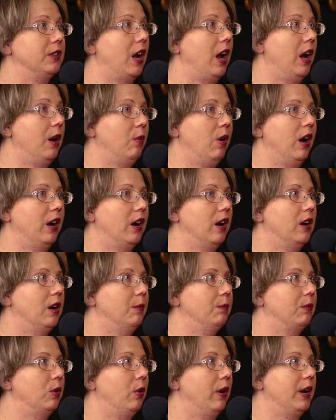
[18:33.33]
I walk on
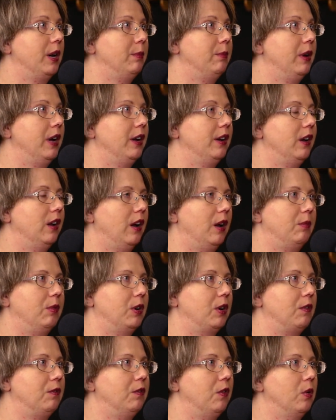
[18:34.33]
them quite a bit. I'm
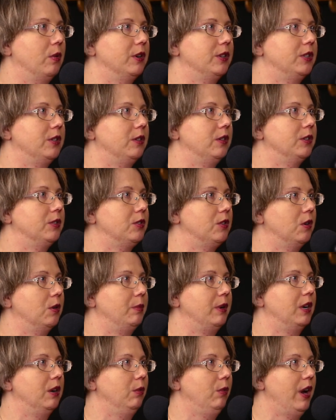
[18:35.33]
looking forward to the snow
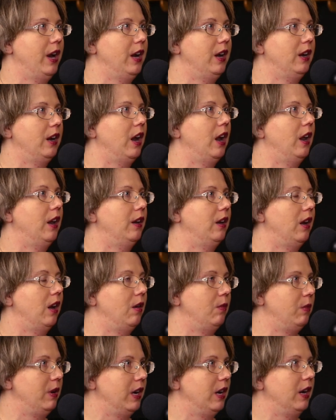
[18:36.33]
being away and
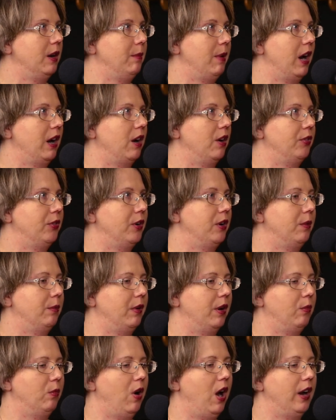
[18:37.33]
we can get back out there
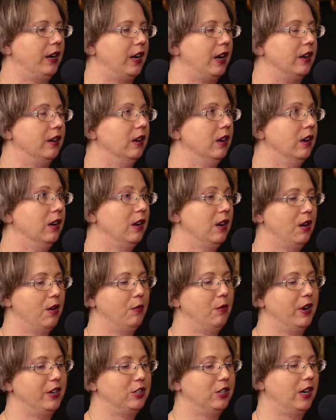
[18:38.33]
and walking,
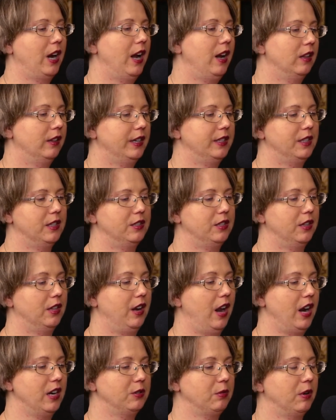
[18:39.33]
which kind of leads into the
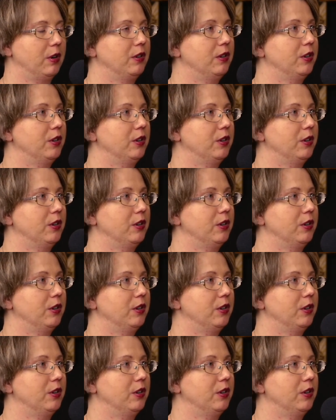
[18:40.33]
next one.